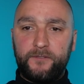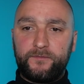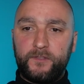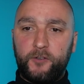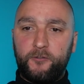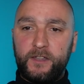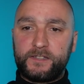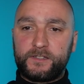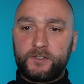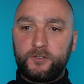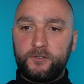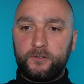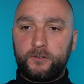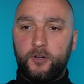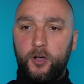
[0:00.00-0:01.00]
the
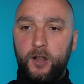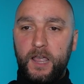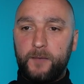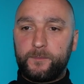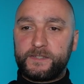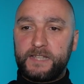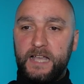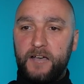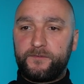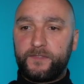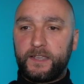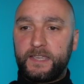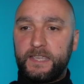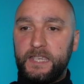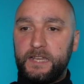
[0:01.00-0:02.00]
rescue collapsed after
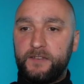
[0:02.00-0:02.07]
key